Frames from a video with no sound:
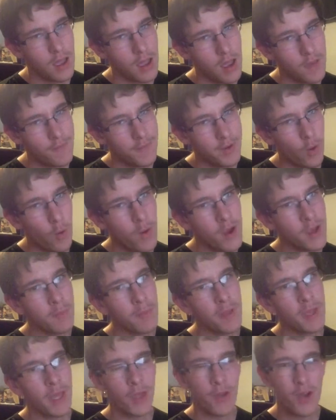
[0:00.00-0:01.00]
I'm going to
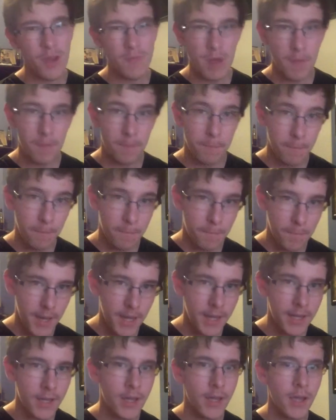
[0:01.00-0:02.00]
be trying my
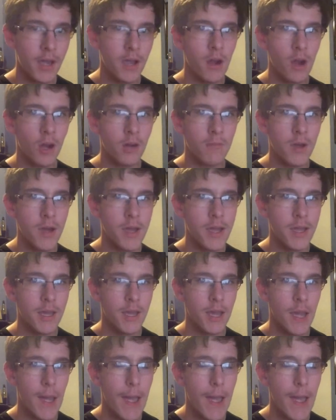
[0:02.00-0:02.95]
best again, our Mike, mic,